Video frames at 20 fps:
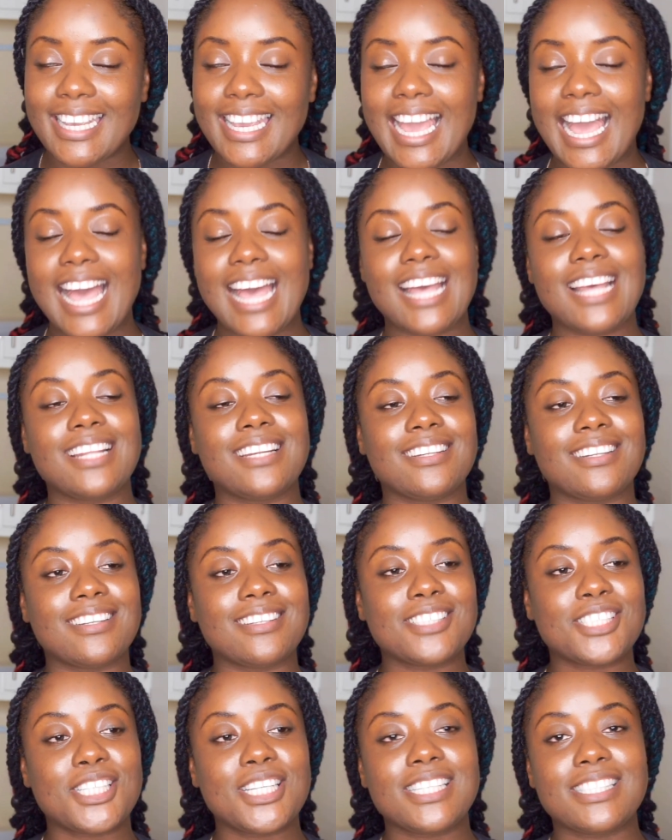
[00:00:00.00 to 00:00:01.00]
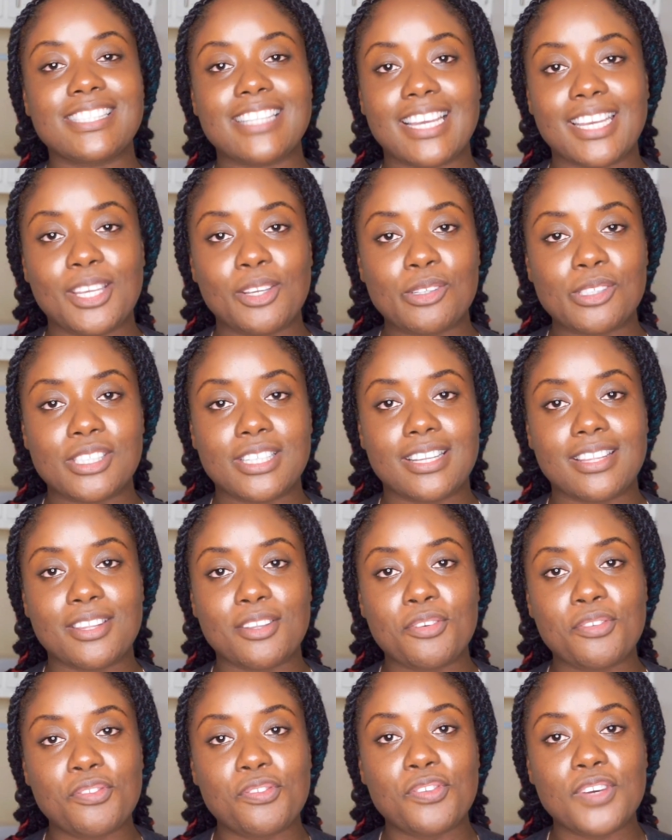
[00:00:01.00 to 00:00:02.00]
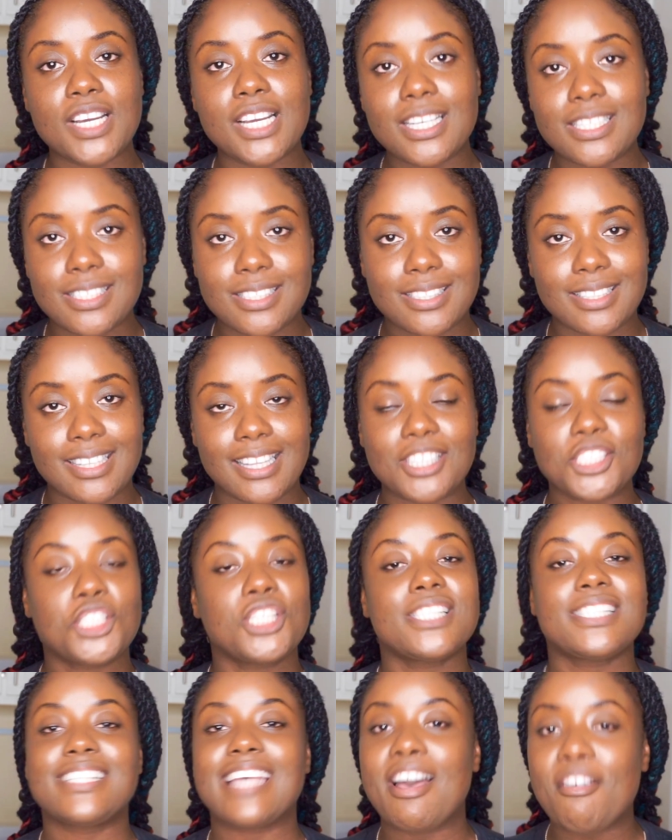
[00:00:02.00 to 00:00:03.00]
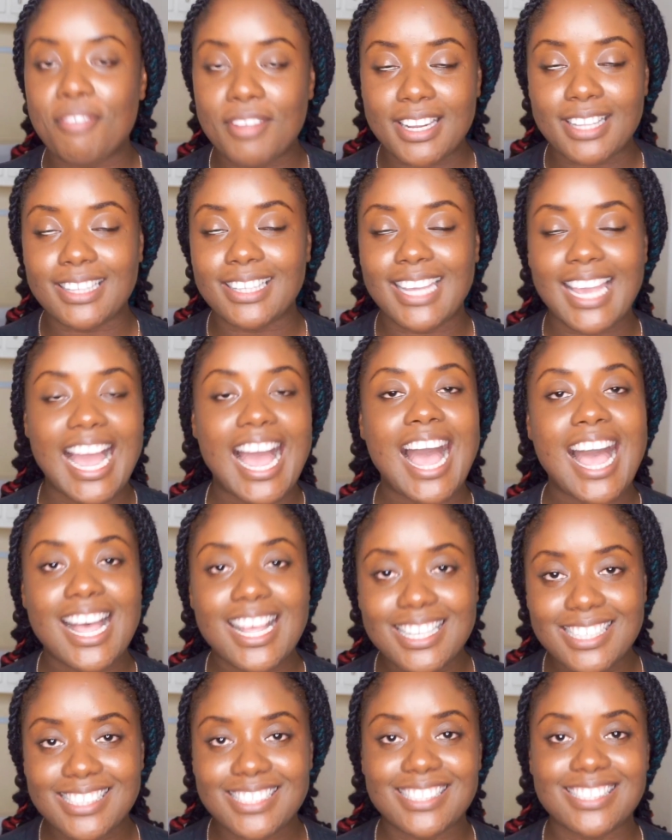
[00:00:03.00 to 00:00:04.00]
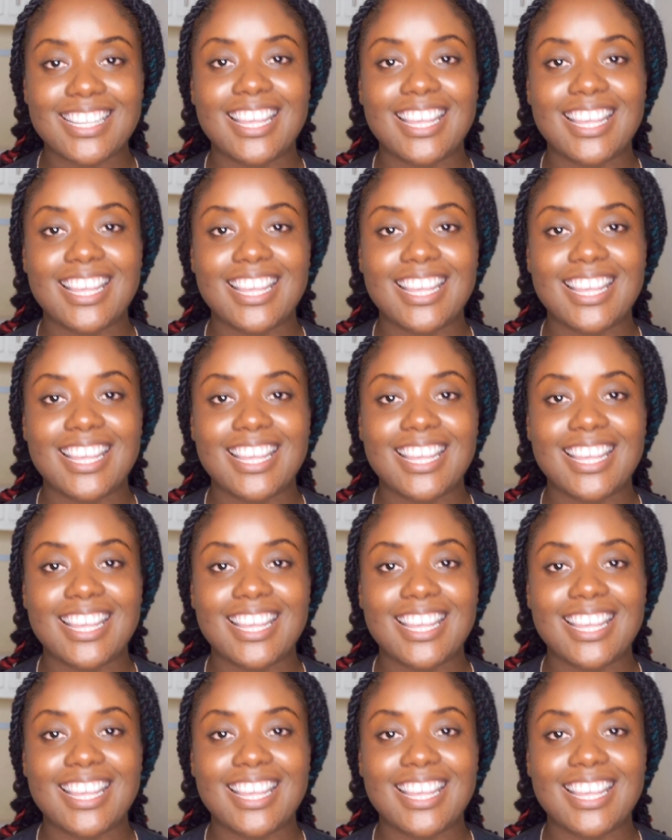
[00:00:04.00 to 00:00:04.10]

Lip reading: and she's like usually the first. She definitely has